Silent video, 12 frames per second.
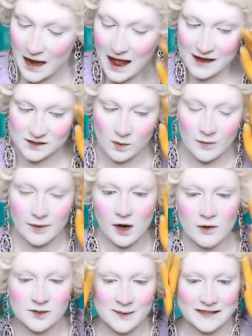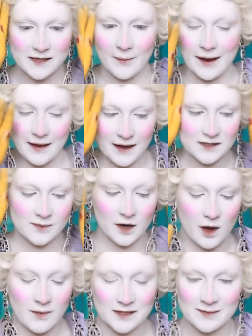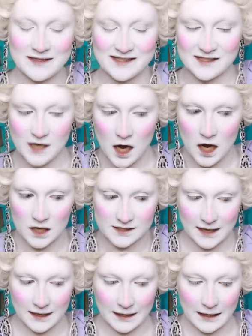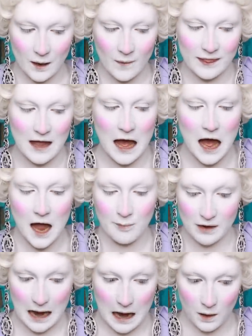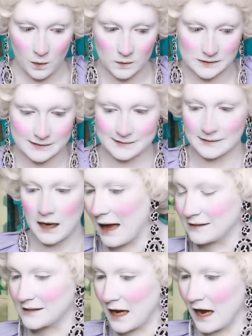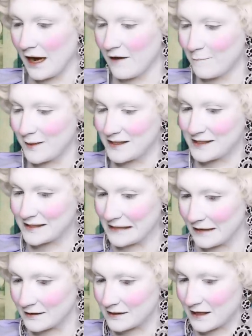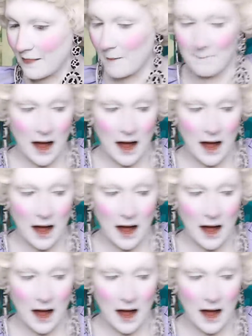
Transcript: next, what we are going to be doing is we are going to be starting with the eyebrows. And I have been sent in the